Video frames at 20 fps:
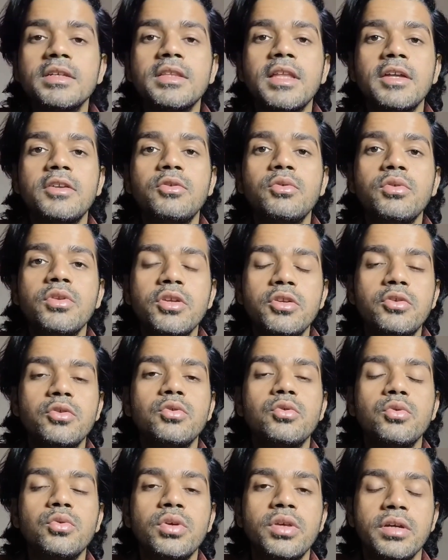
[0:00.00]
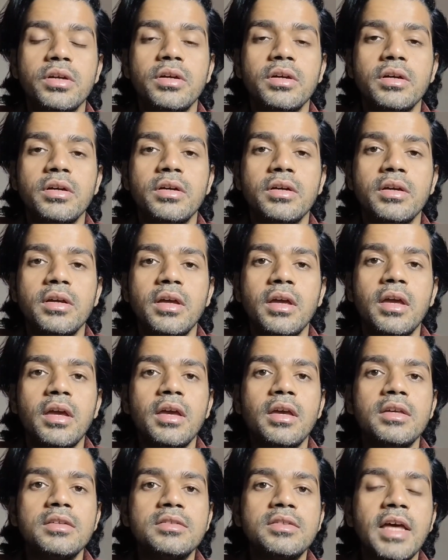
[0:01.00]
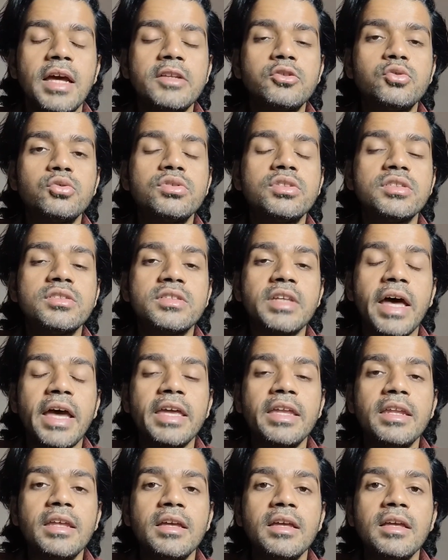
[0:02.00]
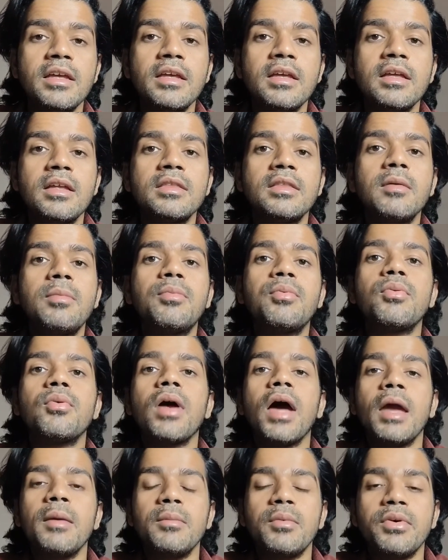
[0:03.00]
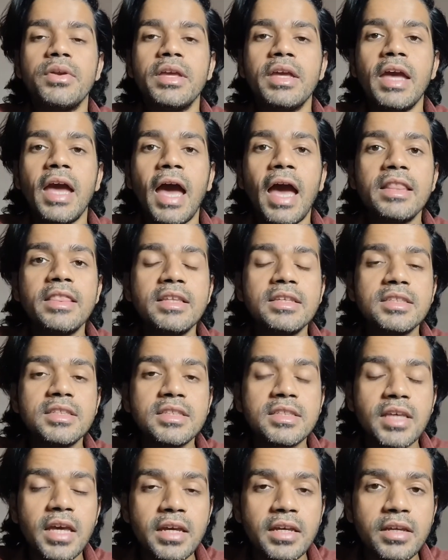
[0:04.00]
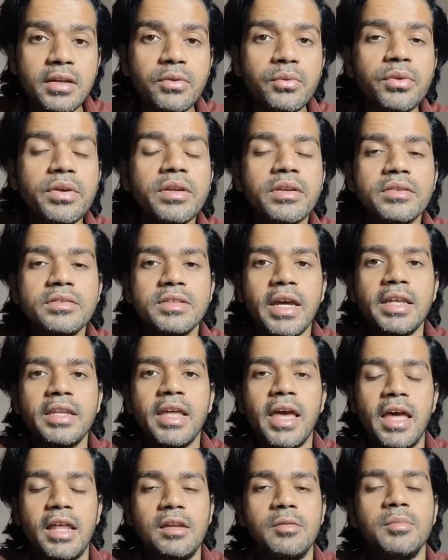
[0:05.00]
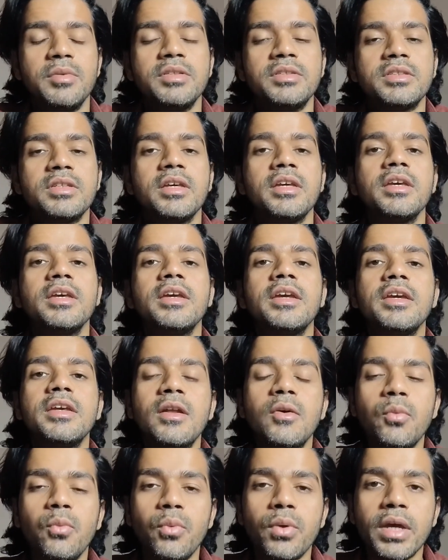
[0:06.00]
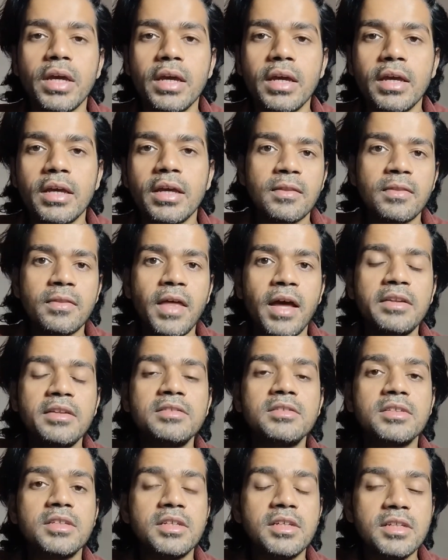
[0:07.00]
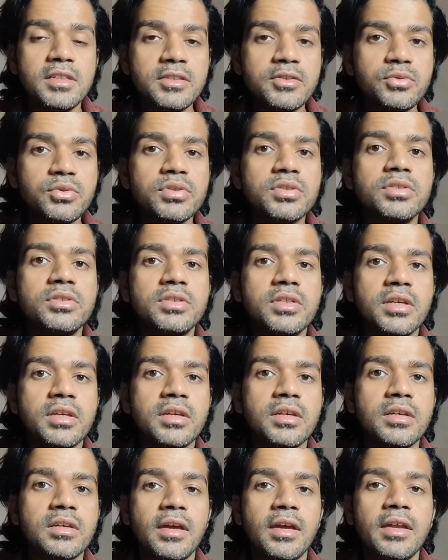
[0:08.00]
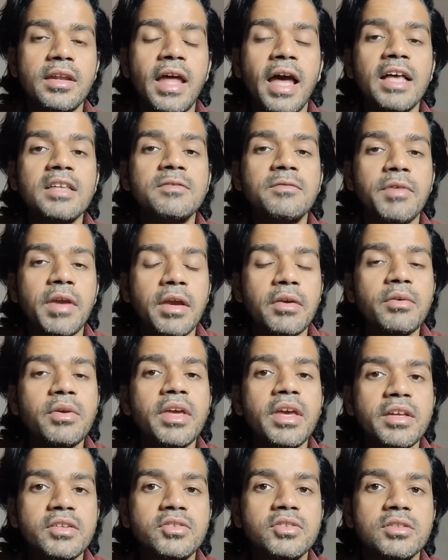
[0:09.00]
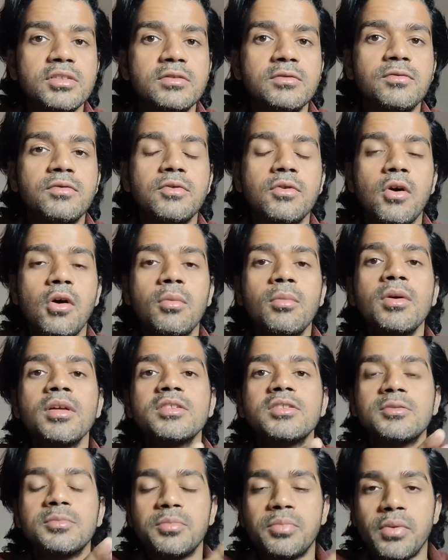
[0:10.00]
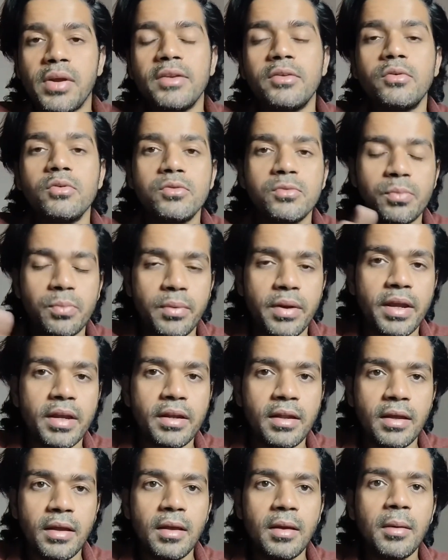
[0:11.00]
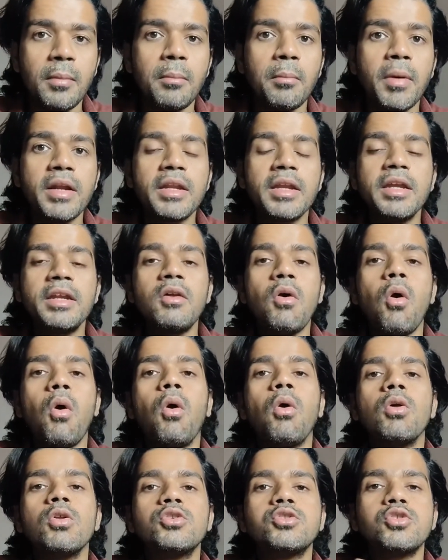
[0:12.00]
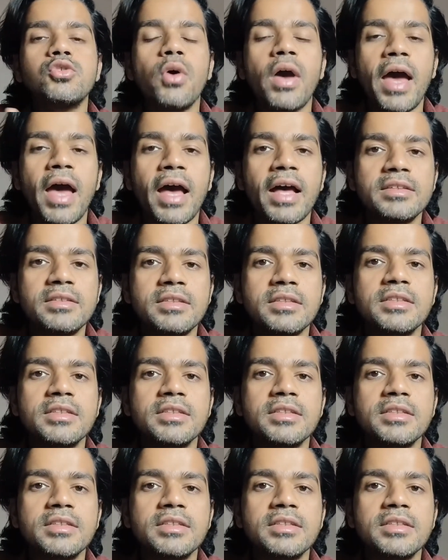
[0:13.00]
that you need to do here is that to design the primary and the secondary design elements in a way that is interesting. It has variations from spread to spread, but it also has